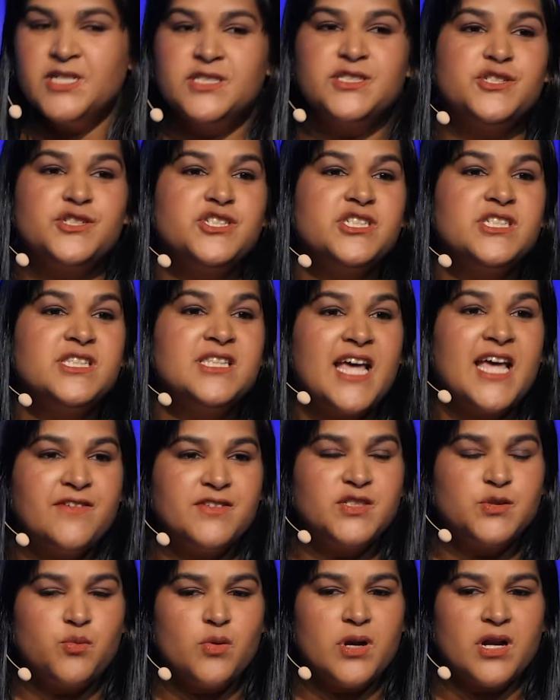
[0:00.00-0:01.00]
So she
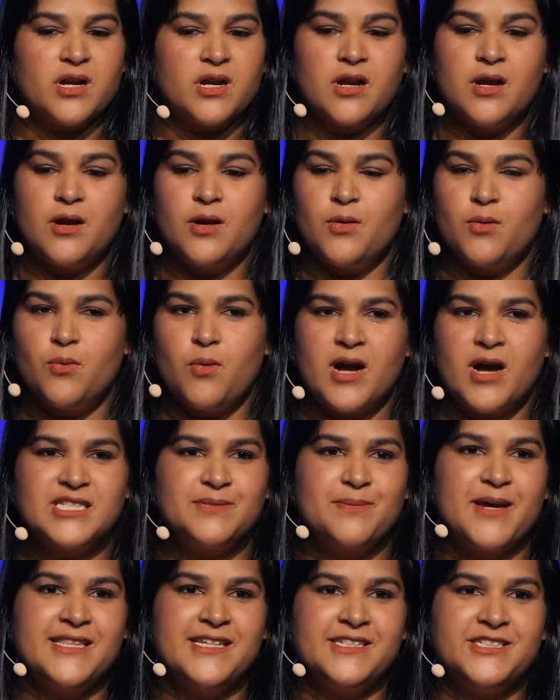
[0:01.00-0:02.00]
left work,
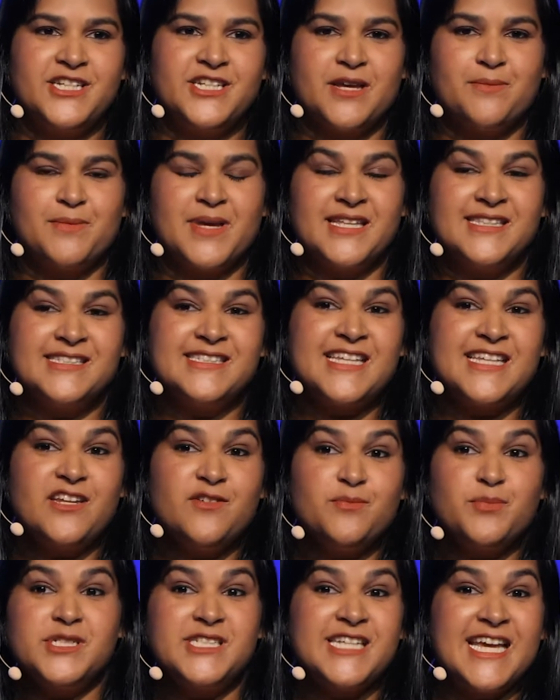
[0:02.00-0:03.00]
walked by the gym.
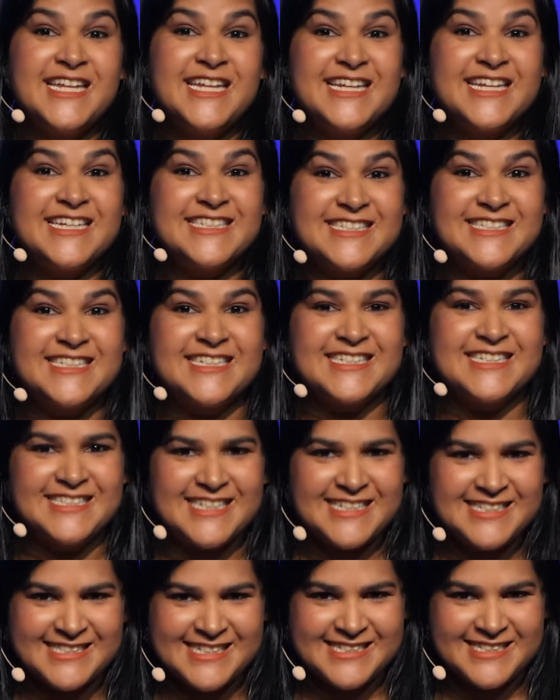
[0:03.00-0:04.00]
Instead of pretending it didn't
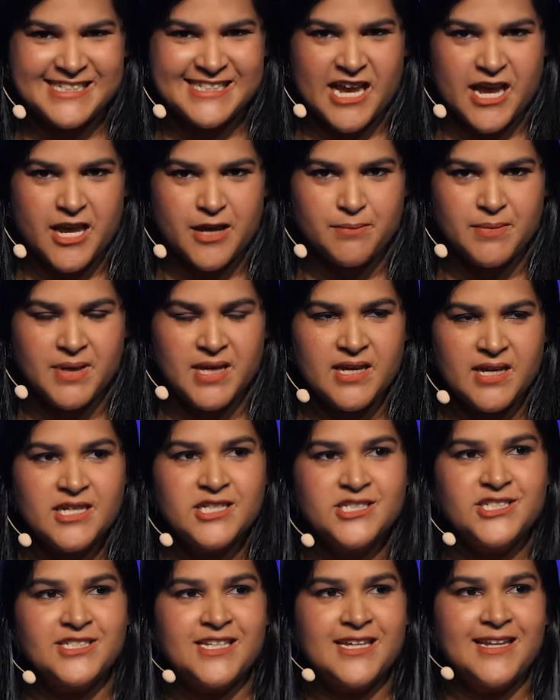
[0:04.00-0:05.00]
exist this time,
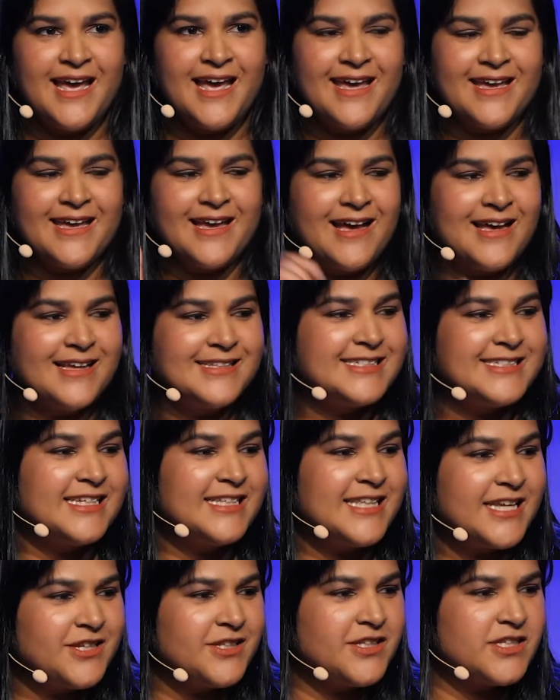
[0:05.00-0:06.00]
she said, hey, I'll see
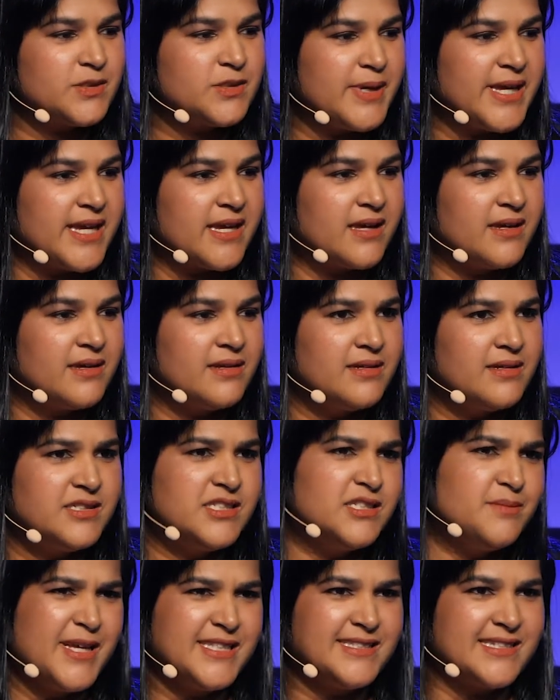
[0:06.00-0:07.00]
you later this week.
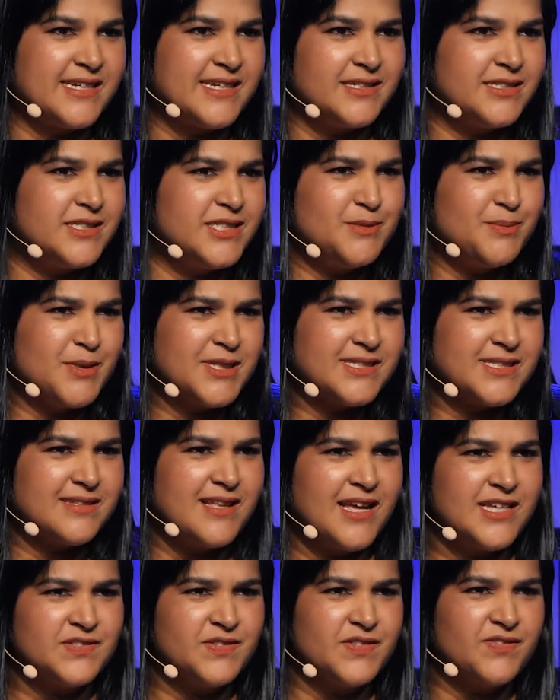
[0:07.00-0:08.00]
And she meant it. She booked a
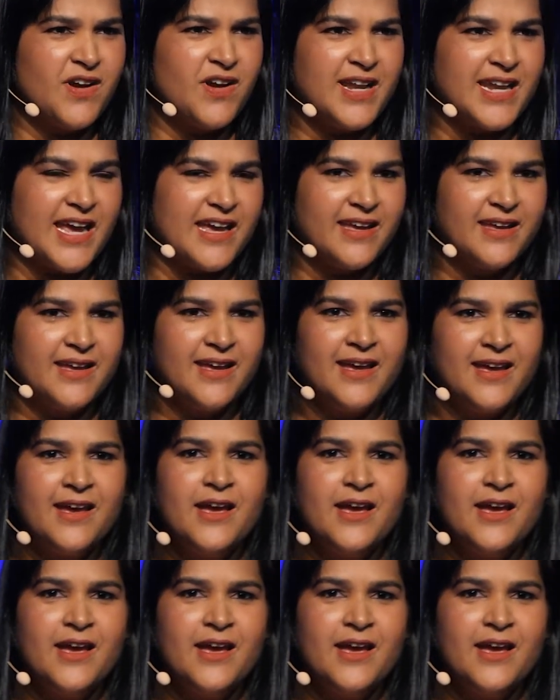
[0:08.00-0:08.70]
class for Friday.